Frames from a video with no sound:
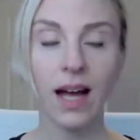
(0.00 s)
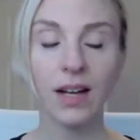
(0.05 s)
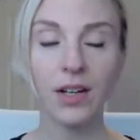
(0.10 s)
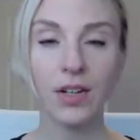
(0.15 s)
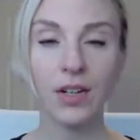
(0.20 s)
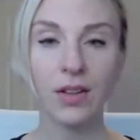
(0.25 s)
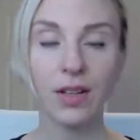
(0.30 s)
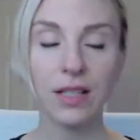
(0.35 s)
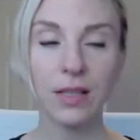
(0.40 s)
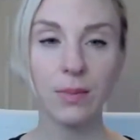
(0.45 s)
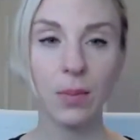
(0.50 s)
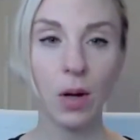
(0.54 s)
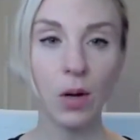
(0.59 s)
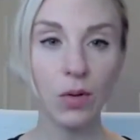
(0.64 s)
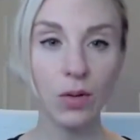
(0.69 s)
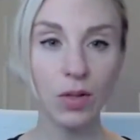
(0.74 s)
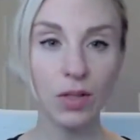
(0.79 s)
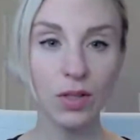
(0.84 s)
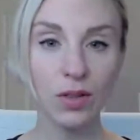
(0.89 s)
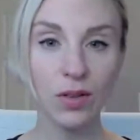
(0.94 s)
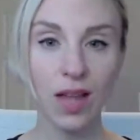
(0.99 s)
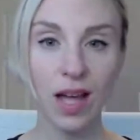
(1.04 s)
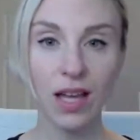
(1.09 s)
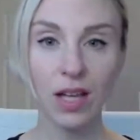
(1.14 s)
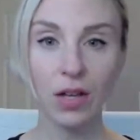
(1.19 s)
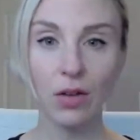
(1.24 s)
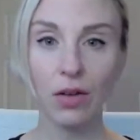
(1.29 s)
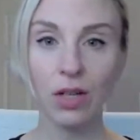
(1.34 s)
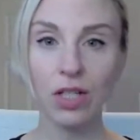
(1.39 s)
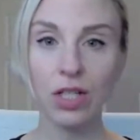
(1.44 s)
under this post so that
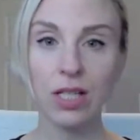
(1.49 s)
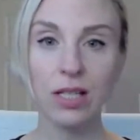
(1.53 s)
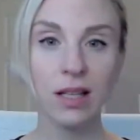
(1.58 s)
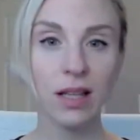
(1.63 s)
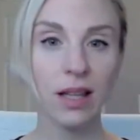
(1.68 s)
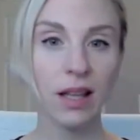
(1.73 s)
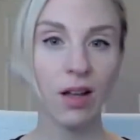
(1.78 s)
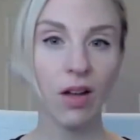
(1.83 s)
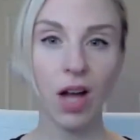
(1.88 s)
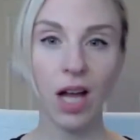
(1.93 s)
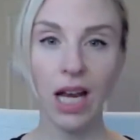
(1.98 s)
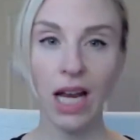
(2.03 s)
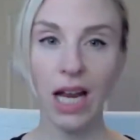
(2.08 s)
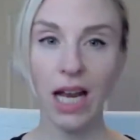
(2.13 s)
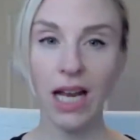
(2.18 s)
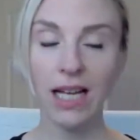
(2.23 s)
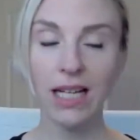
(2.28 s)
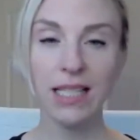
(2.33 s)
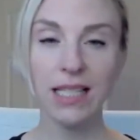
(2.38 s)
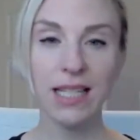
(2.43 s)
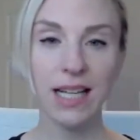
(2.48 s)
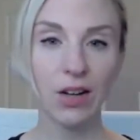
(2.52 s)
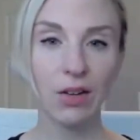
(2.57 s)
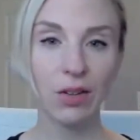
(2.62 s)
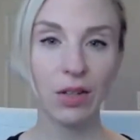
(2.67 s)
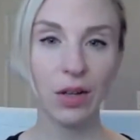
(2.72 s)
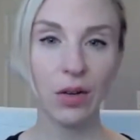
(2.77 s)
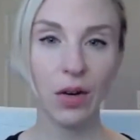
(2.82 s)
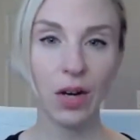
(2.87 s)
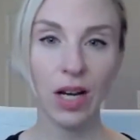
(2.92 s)
you can just click on it and
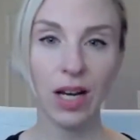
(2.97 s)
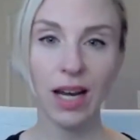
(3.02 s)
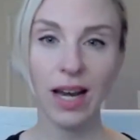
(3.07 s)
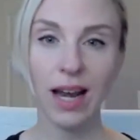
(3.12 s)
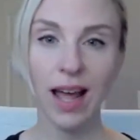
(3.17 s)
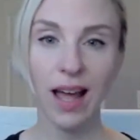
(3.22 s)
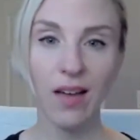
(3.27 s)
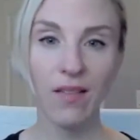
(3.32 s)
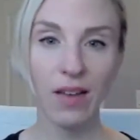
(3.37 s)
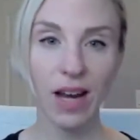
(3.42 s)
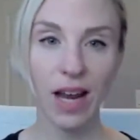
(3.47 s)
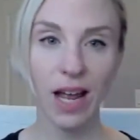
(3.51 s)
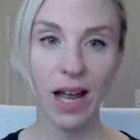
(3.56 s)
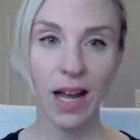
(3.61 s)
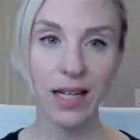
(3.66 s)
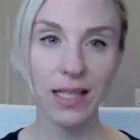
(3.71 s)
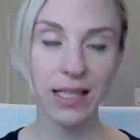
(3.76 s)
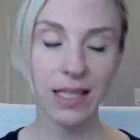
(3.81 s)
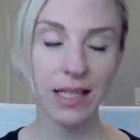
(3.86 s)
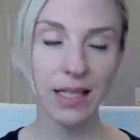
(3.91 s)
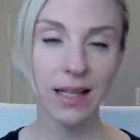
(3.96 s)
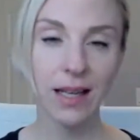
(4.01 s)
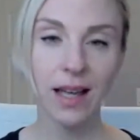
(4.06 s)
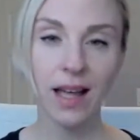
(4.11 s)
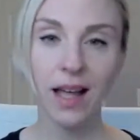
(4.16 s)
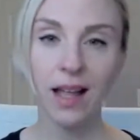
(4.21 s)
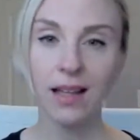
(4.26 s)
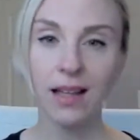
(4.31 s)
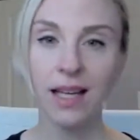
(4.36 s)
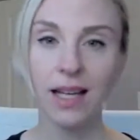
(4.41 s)
download it and have it handy.
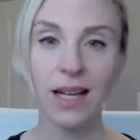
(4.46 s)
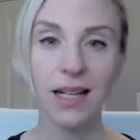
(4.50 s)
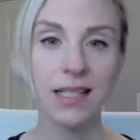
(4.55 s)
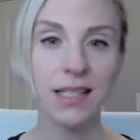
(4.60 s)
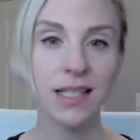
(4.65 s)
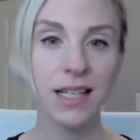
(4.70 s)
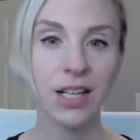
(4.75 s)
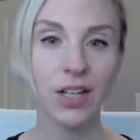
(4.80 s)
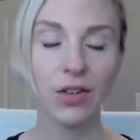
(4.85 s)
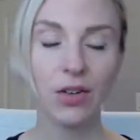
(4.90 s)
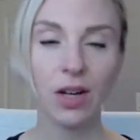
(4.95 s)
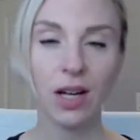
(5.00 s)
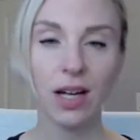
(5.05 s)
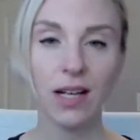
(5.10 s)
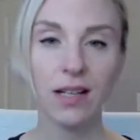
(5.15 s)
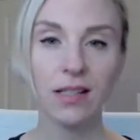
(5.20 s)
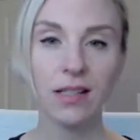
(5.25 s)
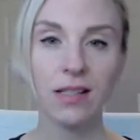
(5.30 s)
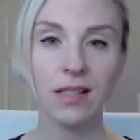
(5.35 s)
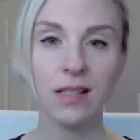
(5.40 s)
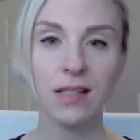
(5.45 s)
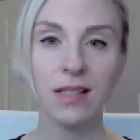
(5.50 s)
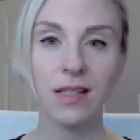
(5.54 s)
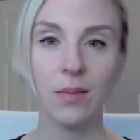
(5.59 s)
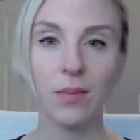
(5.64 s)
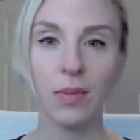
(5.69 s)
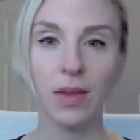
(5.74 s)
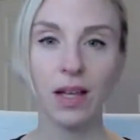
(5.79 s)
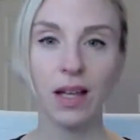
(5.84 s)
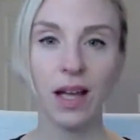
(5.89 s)
Like I said, you guys, this is
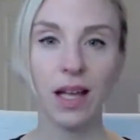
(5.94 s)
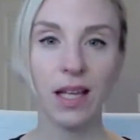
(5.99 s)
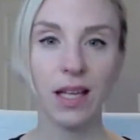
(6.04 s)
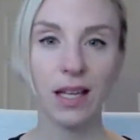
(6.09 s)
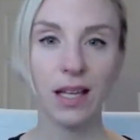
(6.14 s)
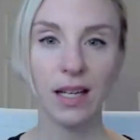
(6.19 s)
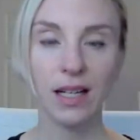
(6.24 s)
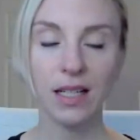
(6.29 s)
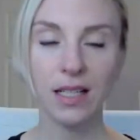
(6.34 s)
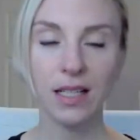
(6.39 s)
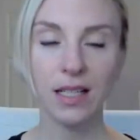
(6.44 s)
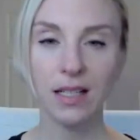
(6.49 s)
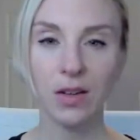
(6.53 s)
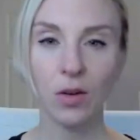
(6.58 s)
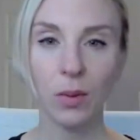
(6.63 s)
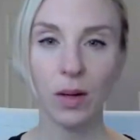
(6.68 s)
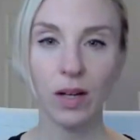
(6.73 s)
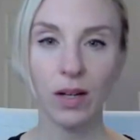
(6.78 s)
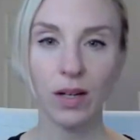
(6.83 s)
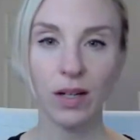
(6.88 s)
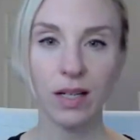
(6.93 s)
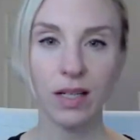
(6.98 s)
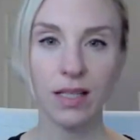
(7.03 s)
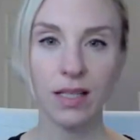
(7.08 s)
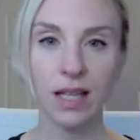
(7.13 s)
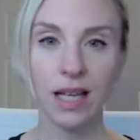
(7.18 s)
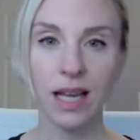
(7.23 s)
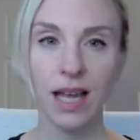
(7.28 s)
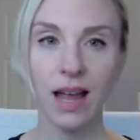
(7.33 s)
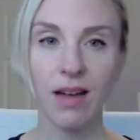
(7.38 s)
something I eat, oh my
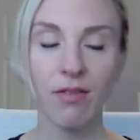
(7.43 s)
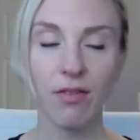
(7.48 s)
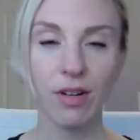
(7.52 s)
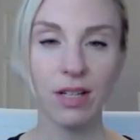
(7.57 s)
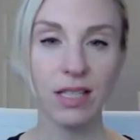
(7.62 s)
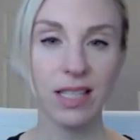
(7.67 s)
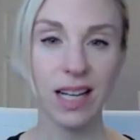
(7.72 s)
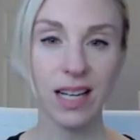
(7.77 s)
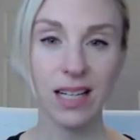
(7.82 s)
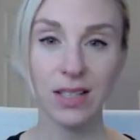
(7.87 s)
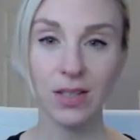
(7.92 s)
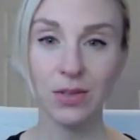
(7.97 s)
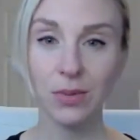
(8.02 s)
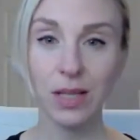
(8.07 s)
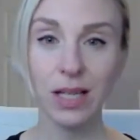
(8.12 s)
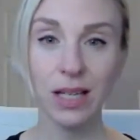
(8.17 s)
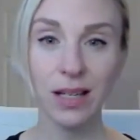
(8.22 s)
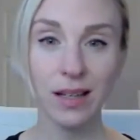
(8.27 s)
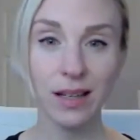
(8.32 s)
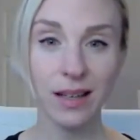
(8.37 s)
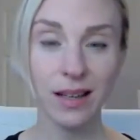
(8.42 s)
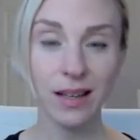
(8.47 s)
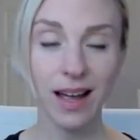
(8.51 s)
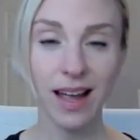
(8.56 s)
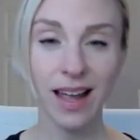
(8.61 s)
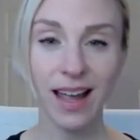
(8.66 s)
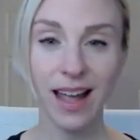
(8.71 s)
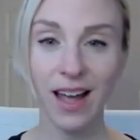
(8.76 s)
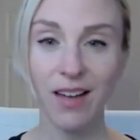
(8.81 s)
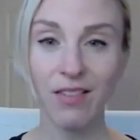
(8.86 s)
goodness, like every second week.
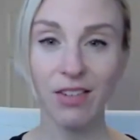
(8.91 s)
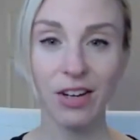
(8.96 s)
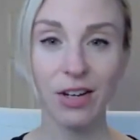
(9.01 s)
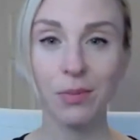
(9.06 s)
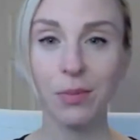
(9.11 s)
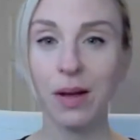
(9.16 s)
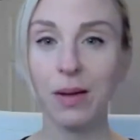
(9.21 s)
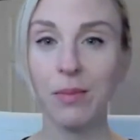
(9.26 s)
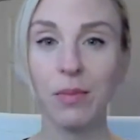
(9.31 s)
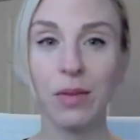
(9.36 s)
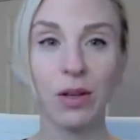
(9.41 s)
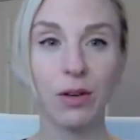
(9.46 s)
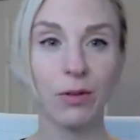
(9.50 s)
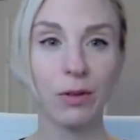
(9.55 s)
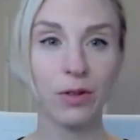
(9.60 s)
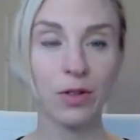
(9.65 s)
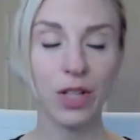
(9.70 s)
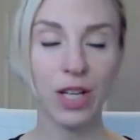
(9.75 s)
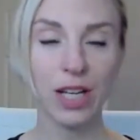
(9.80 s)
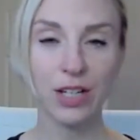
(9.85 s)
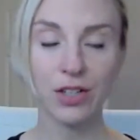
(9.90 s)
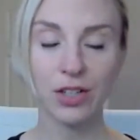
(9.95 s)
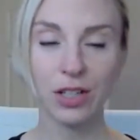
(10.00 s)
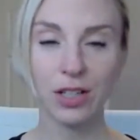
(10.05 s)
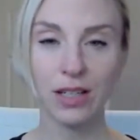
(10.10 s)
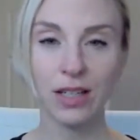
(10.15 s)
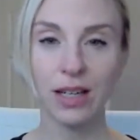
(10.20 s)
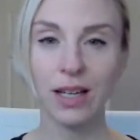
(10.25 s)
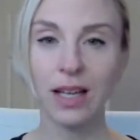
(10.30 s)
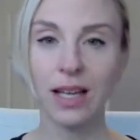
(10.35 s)
I have it in my meal
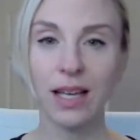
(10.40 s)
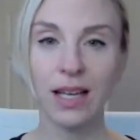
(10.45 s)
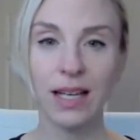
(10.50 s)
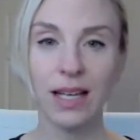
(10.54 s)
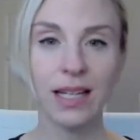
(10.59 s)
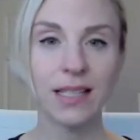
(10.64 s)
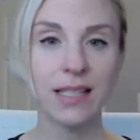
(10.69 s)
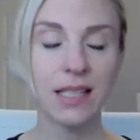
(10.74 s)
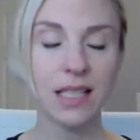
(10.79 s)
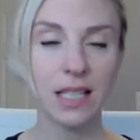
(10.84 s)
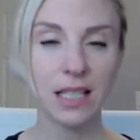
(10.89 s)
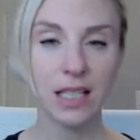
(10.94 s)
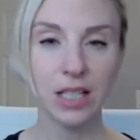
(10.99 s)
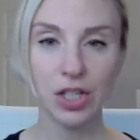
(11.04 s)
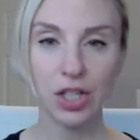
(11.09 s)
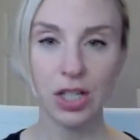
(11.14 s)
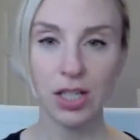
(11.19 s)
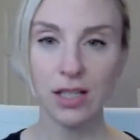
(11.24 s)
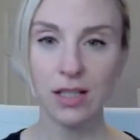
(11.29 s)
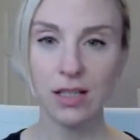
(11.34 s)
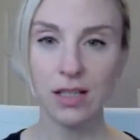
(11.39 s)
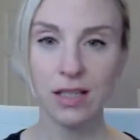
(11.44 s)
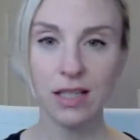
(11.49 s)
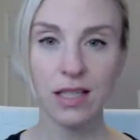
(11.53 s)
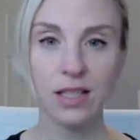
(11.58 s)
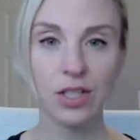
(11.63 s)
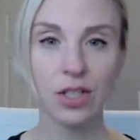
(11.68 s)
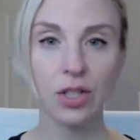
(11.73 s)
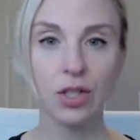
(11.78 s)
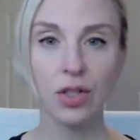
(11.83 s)
rotation. It's delicious.
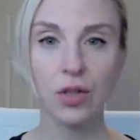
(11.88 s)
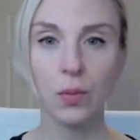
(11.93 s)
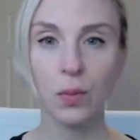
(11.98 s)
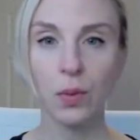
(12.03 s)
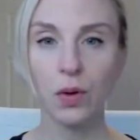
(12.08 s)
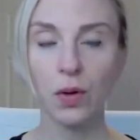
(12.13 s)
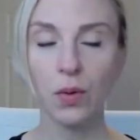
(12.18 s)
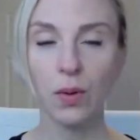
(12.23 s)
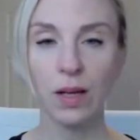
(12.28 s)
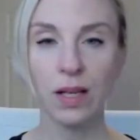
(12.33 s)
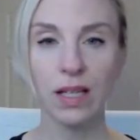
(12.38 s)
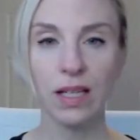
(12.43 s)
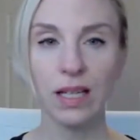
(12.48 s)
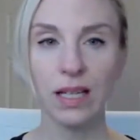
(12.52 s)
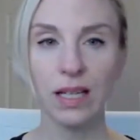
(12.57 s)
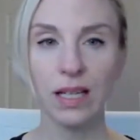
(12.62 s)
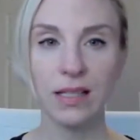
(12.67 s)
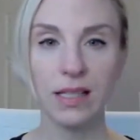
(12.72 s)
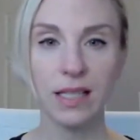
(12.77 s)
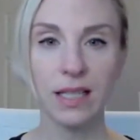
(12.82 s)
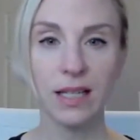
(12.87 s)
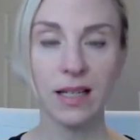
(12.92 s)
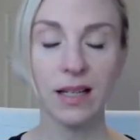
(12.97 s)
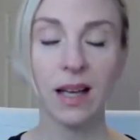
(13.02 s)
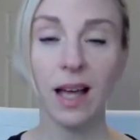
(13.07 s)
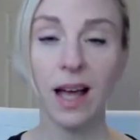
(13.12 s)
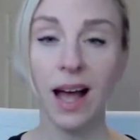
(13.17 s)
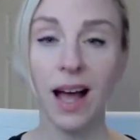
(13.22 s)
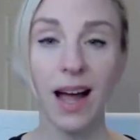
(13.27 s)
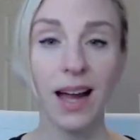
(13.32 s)
It's just super quick and
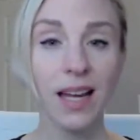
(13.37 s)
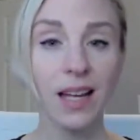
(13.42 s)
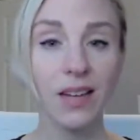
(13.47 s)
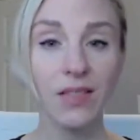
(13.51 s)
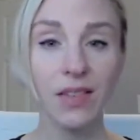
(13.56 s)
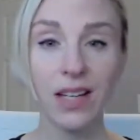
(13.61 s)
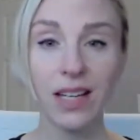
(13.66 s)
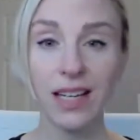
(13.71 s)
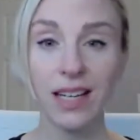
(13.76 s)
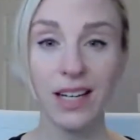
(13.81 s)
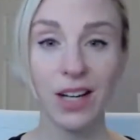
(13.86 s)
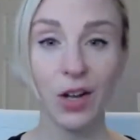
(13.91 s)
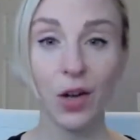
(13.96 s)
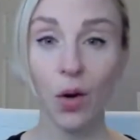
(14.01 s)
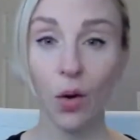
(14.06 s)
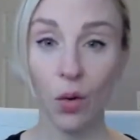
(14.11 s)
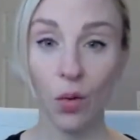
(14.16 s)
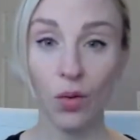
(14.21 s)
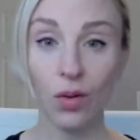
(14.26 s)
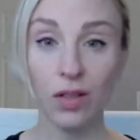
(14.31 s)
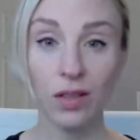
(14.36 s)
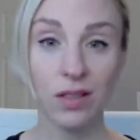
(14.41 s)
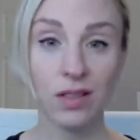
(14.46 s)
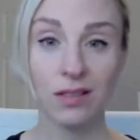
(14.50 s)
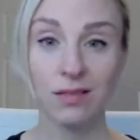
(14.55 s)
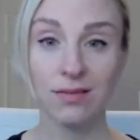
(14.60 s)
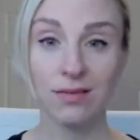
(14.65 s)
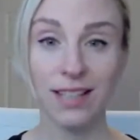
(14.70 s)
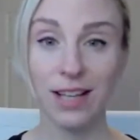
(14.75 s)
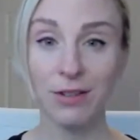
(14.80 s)
easy. I even eat it
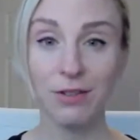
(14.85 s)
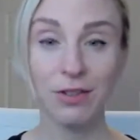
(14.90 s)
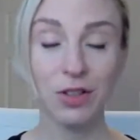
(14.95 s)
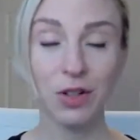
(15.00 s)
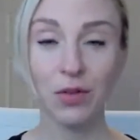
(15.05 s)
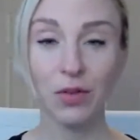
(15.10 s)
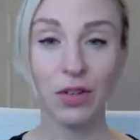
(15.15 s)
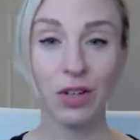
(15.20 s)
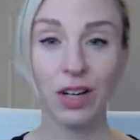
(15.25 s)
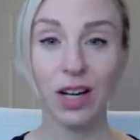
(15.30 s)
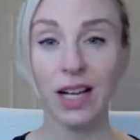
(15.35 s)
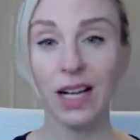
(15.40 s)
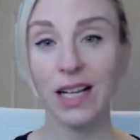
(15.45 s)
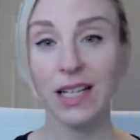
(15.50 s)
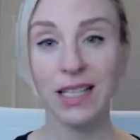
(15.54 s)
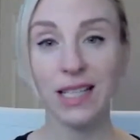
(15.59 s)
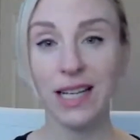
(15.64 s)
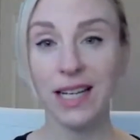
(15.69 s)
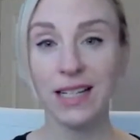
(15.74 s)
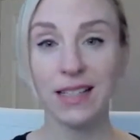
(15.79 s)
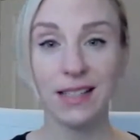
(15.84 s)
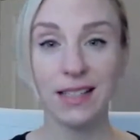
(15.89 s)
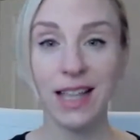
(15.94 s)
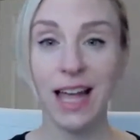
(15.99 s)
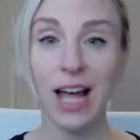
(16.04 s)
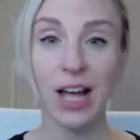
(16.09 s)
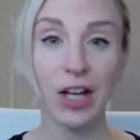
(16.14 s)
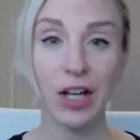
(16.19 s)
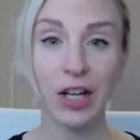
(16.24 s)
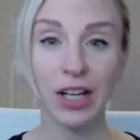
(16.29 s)
cold, leftover. Like it tastes
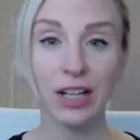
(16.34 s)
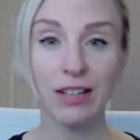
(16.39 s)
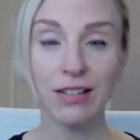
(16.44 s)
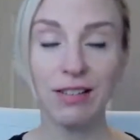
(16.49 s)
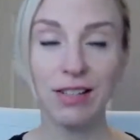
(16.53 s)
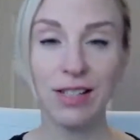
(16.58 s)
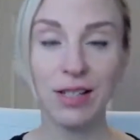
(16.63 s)
that good.